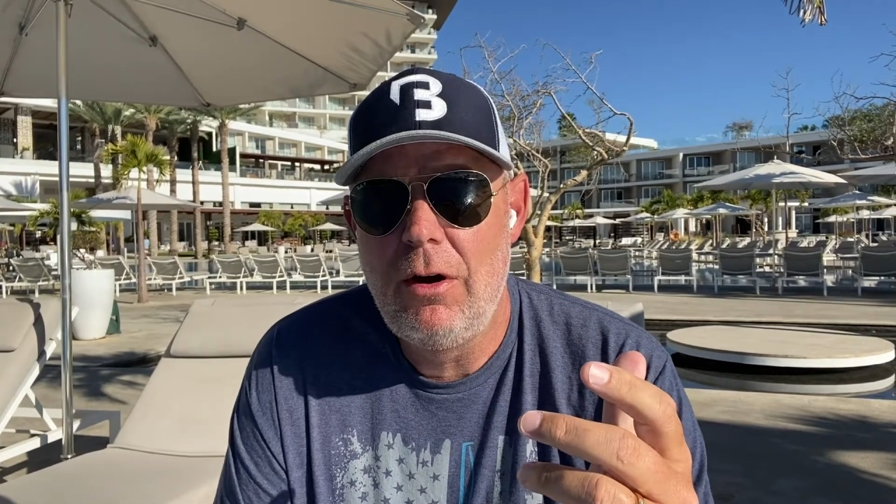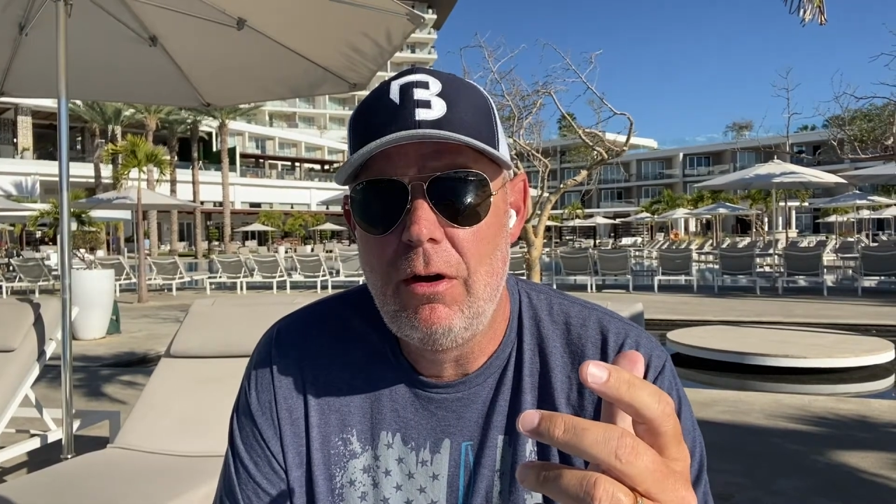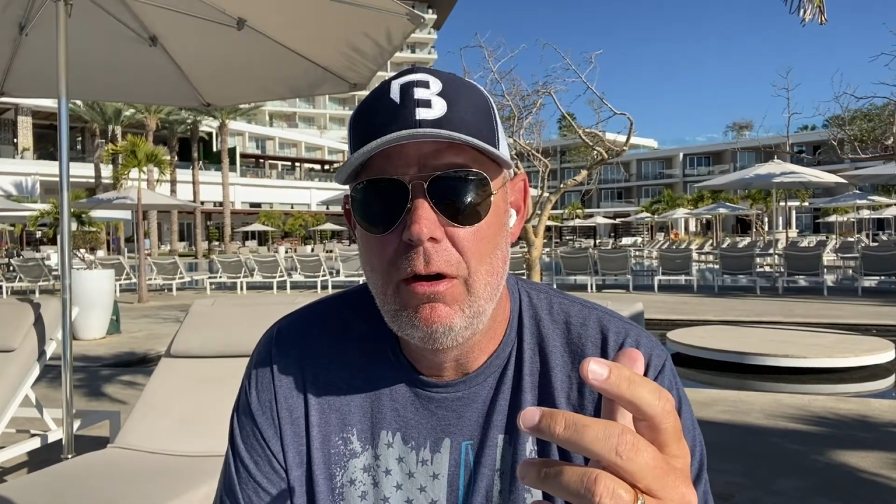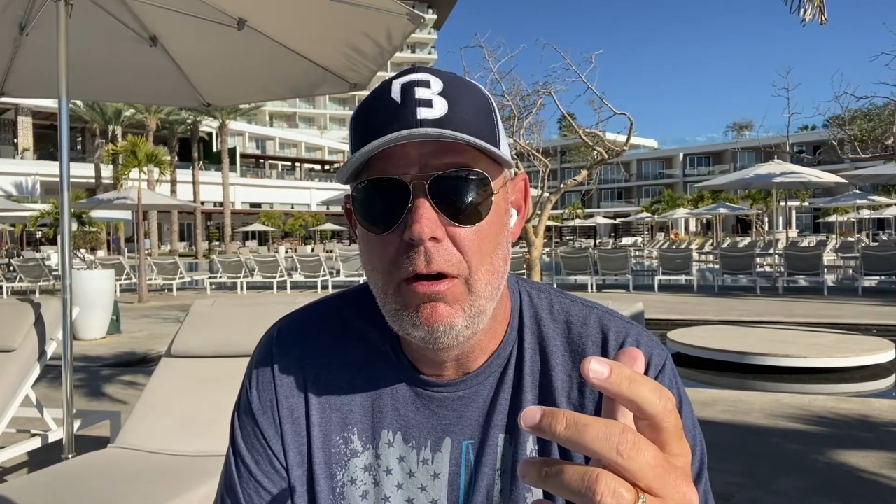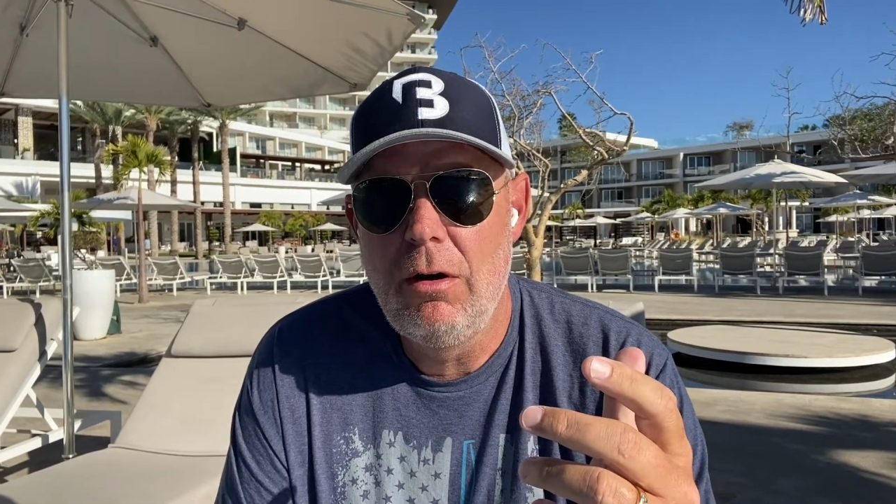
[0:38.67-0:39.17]

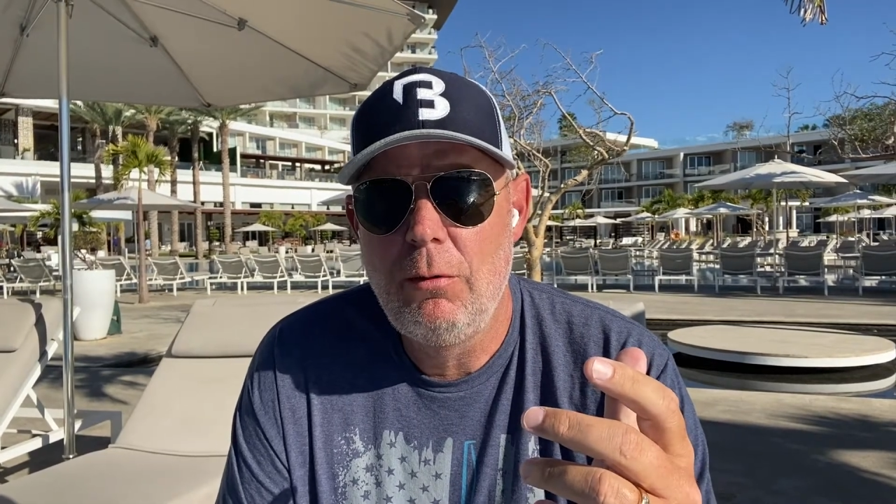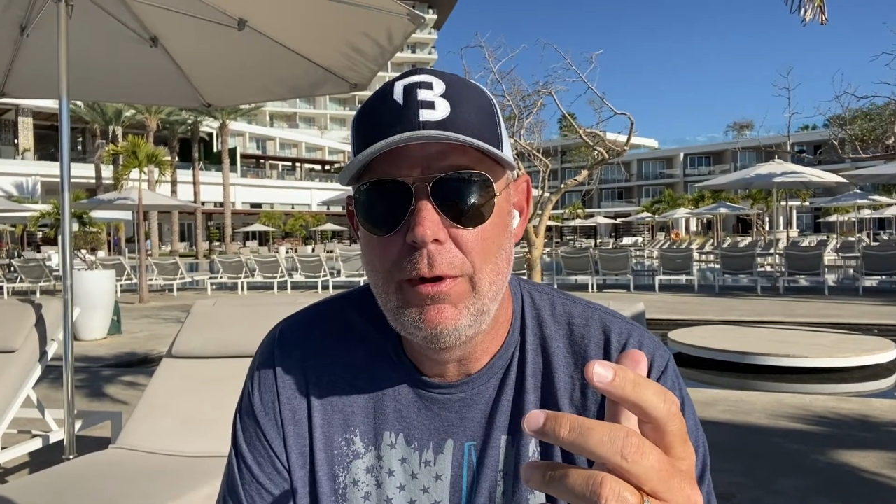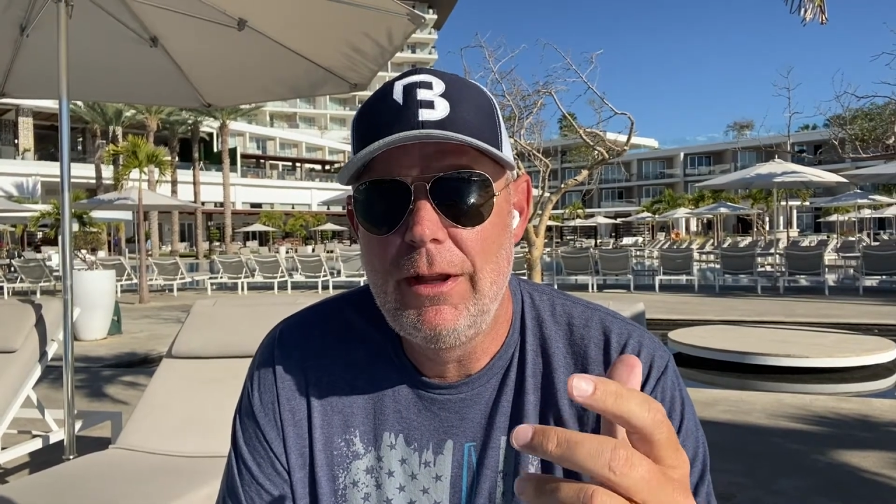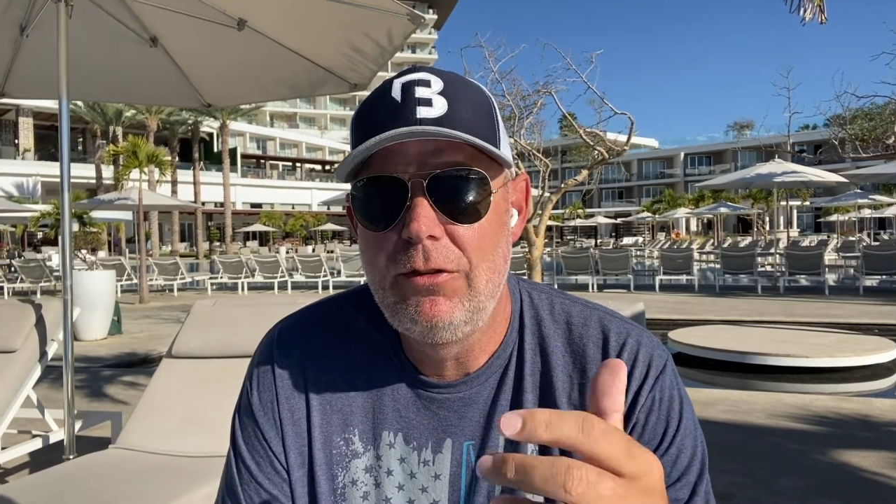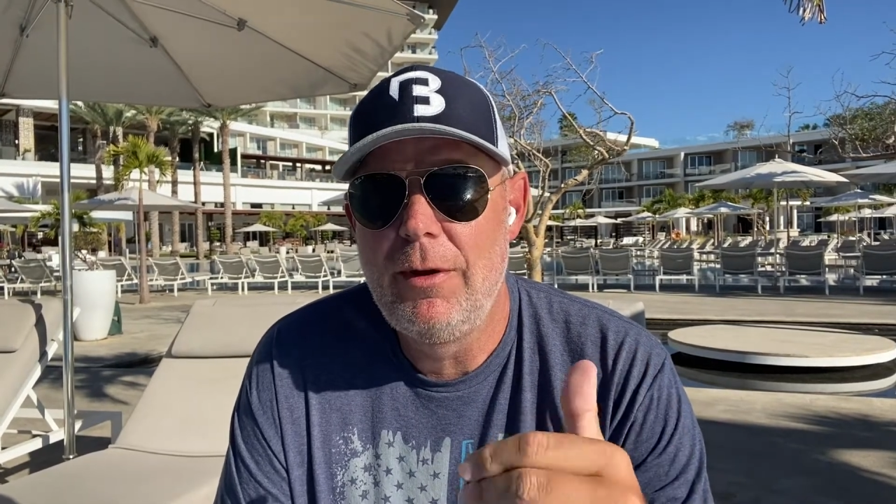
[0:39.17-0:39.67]
are
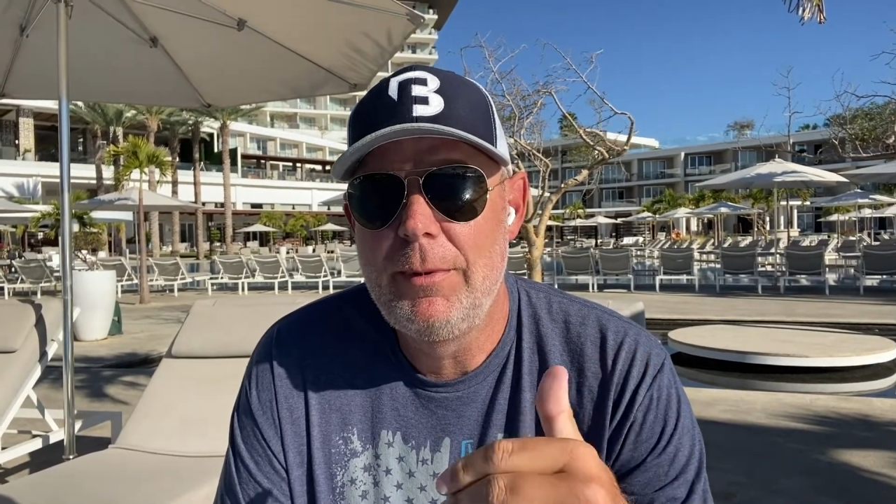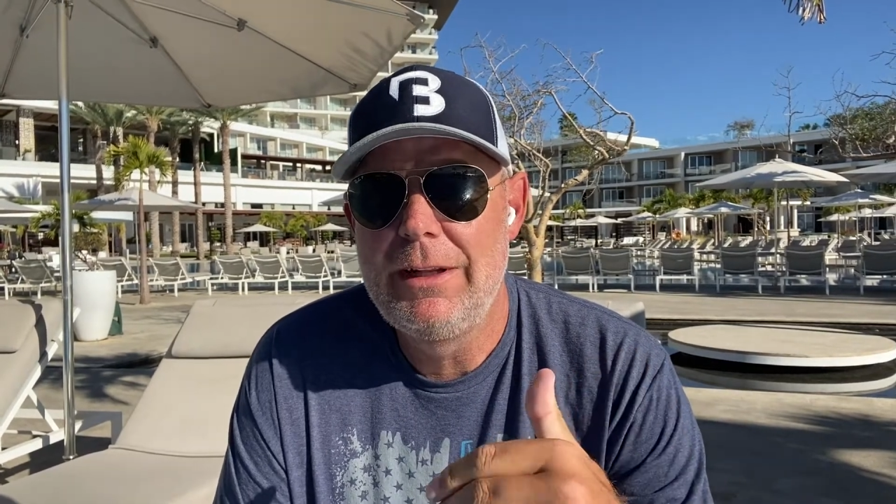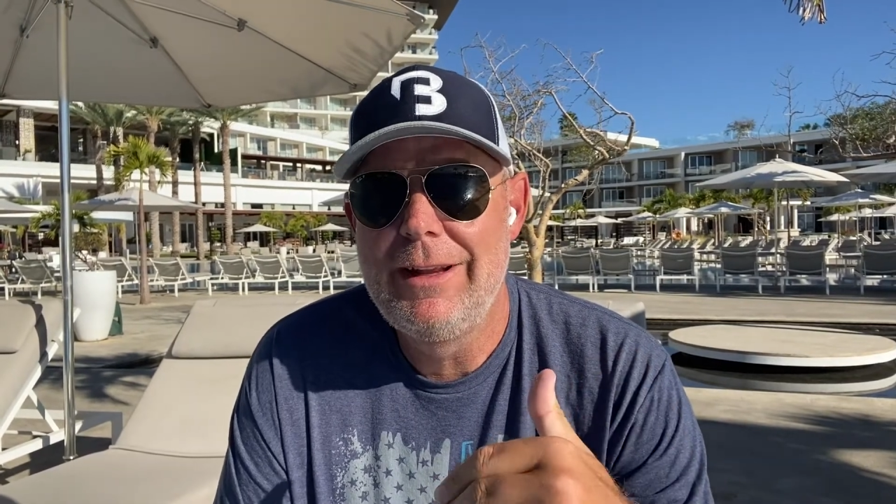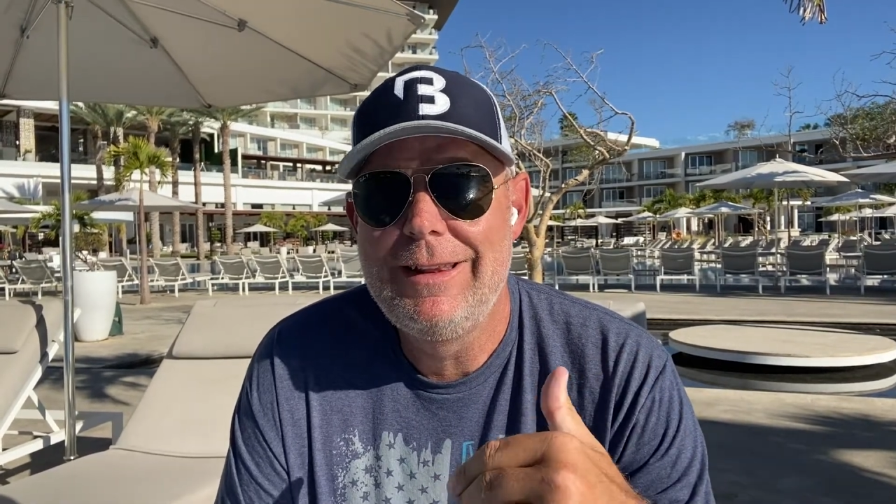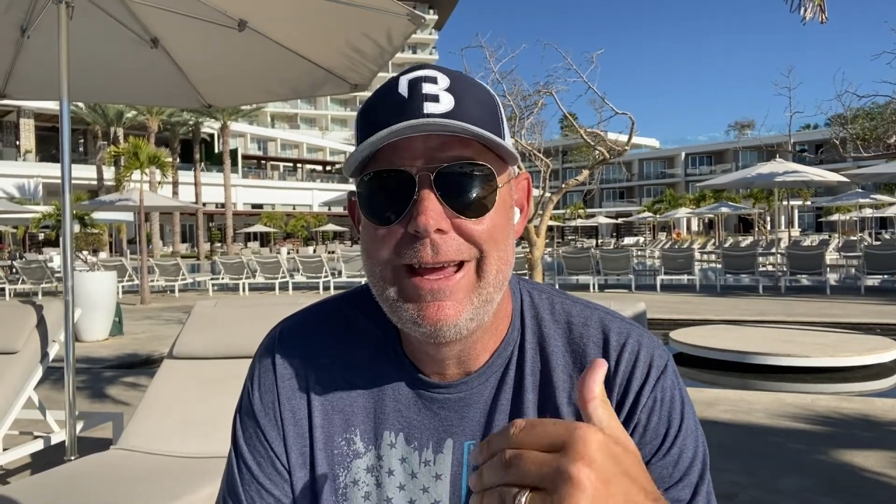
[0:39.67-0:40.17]
really something that